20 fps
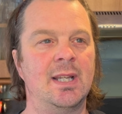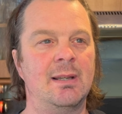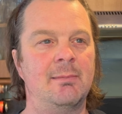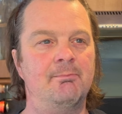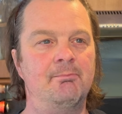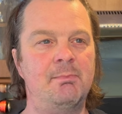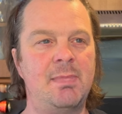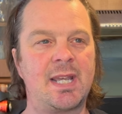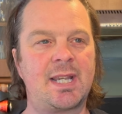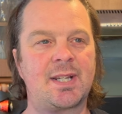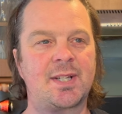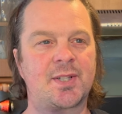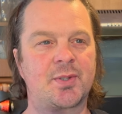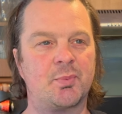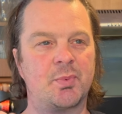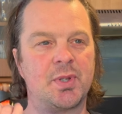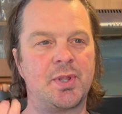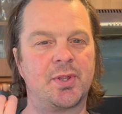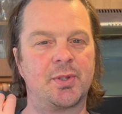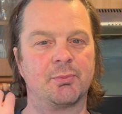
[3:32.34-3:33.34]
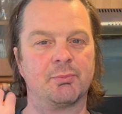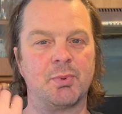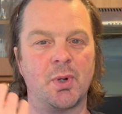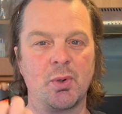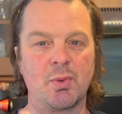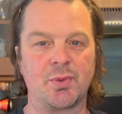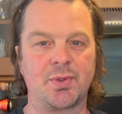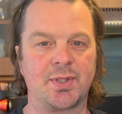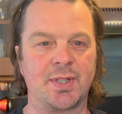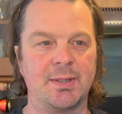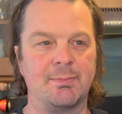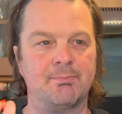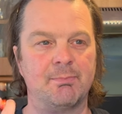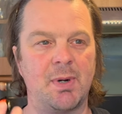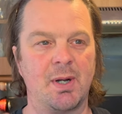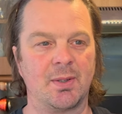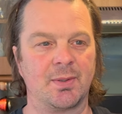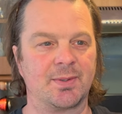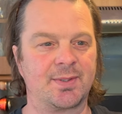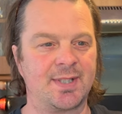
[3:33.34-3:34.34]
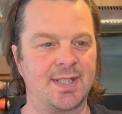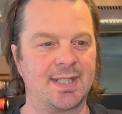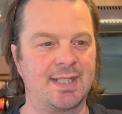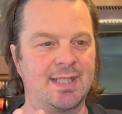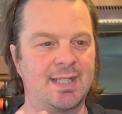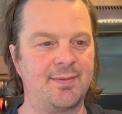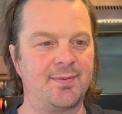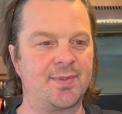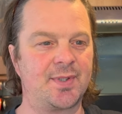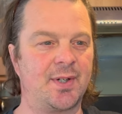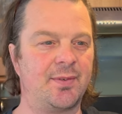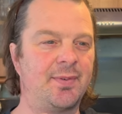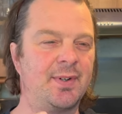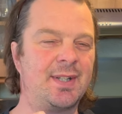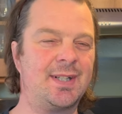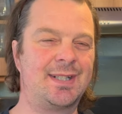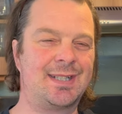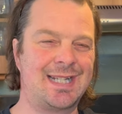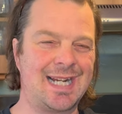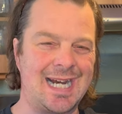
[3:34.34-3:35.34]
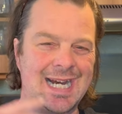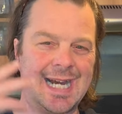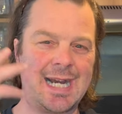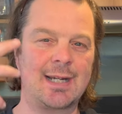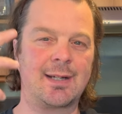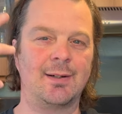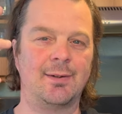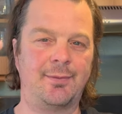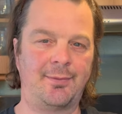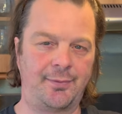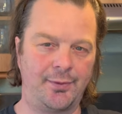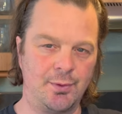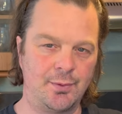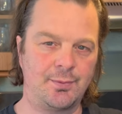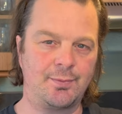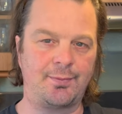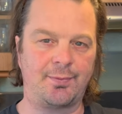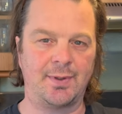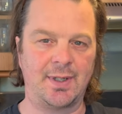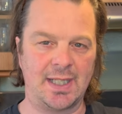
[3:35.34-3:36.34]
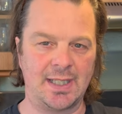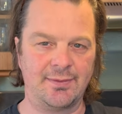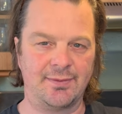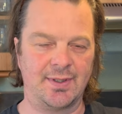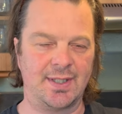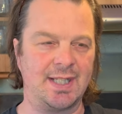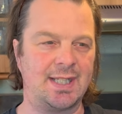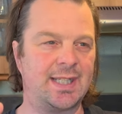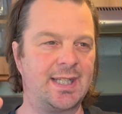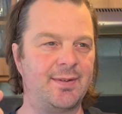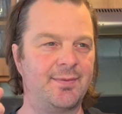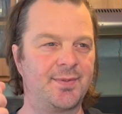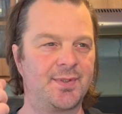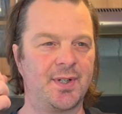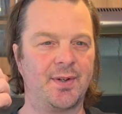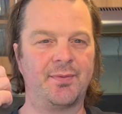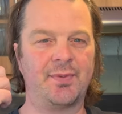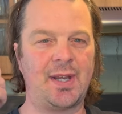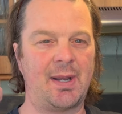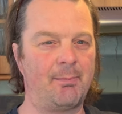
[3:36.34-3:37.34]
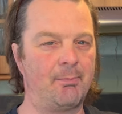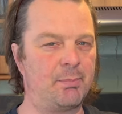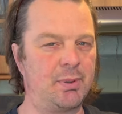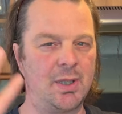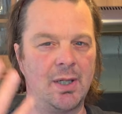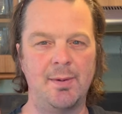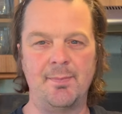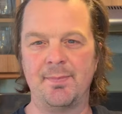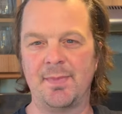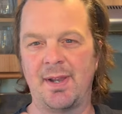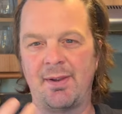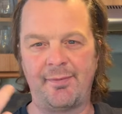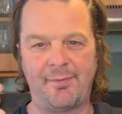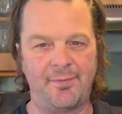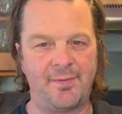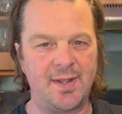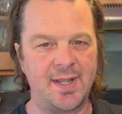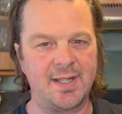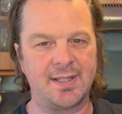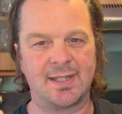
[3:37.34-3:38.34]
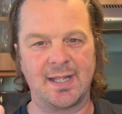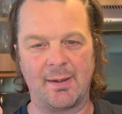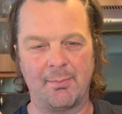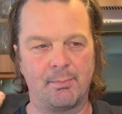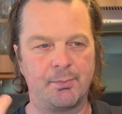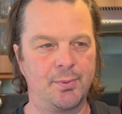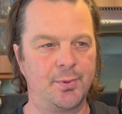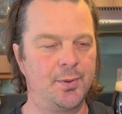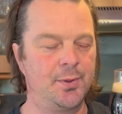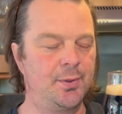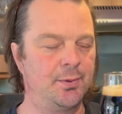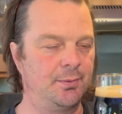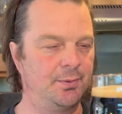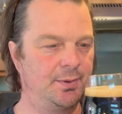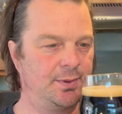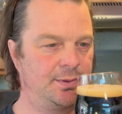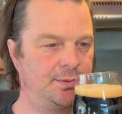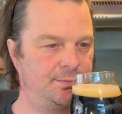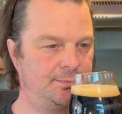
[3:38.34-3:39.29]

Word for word: mixed with the roasted malt, it gives off a darker fruit flavour. It gives off that plum, that fig, that prune.